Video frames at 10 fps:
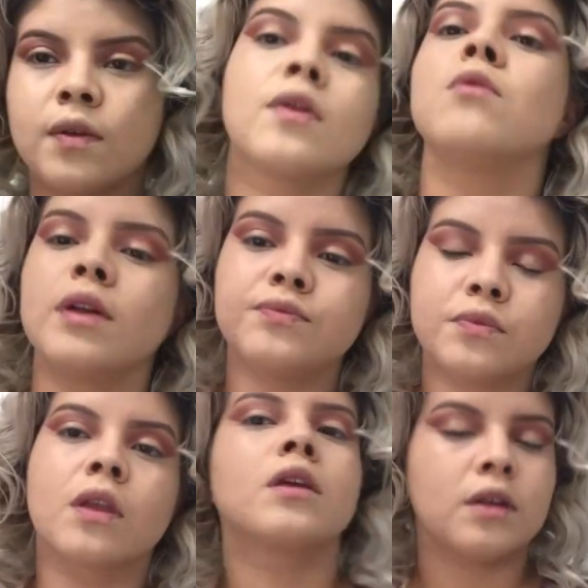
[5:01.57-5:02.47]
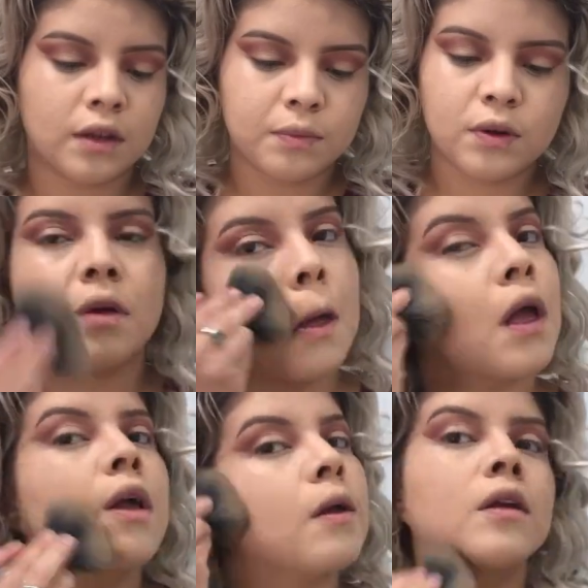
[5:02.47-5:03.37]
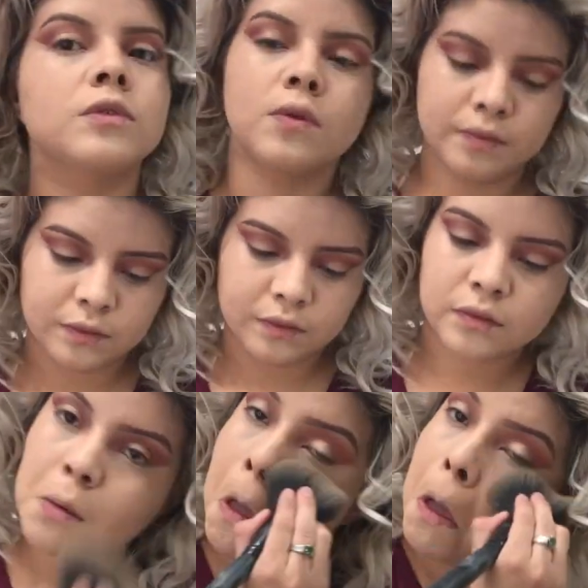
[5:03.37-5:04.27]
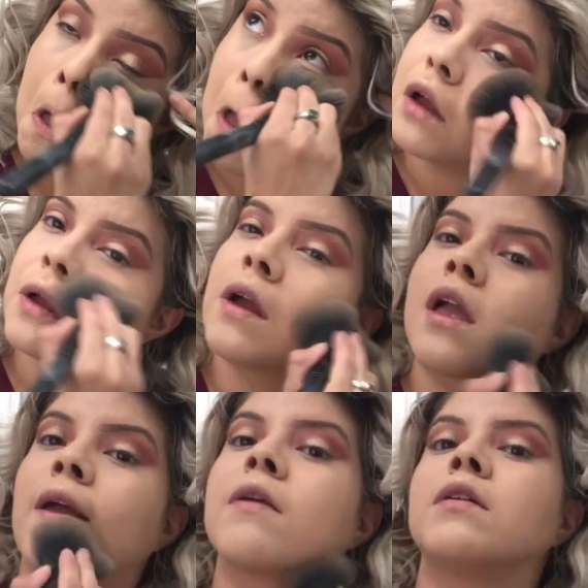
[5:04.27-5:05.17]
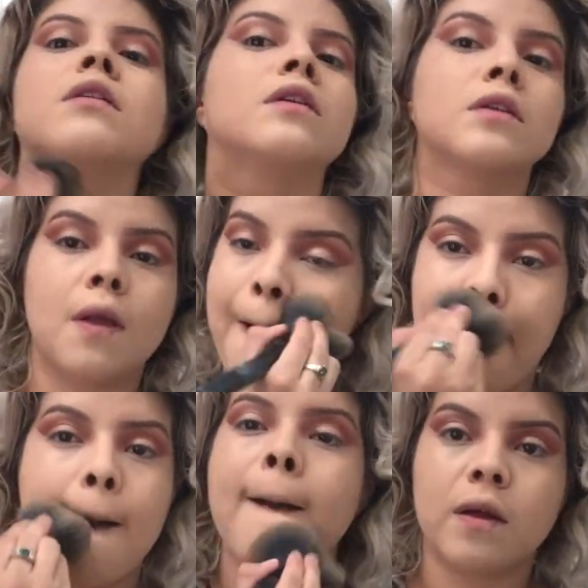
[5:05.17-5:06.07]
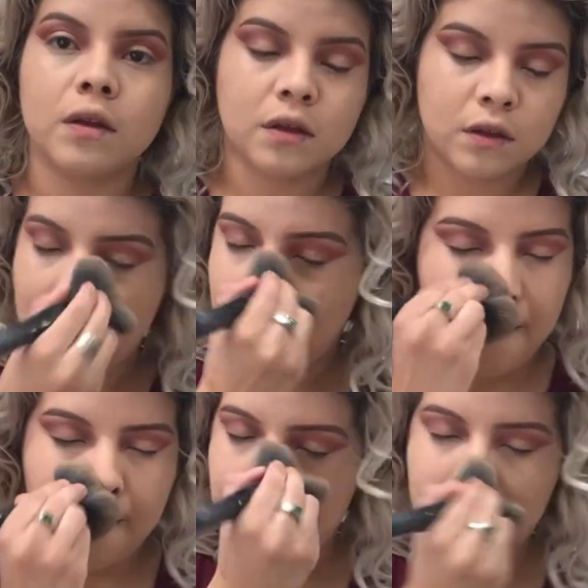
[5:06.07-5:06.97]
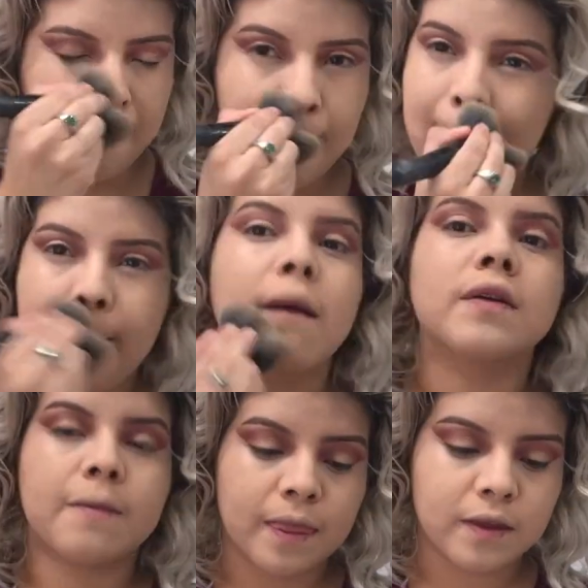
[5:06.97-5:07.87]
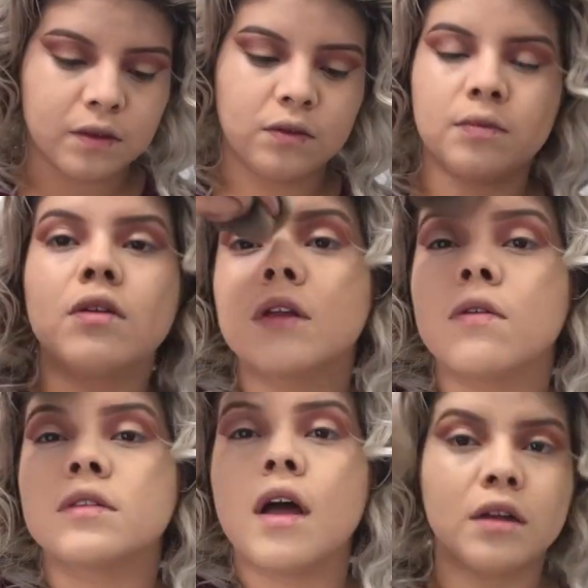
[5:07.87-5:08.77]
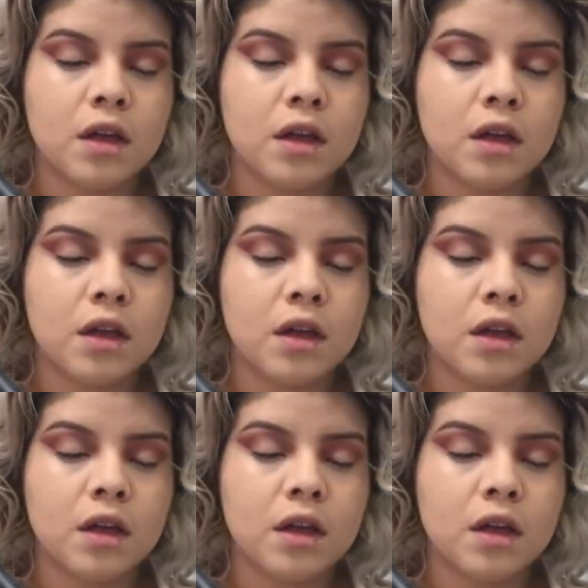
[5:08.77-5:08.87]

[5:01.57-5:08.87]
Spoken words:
Now I'm going in with the setting powder, I'm using the Rimmel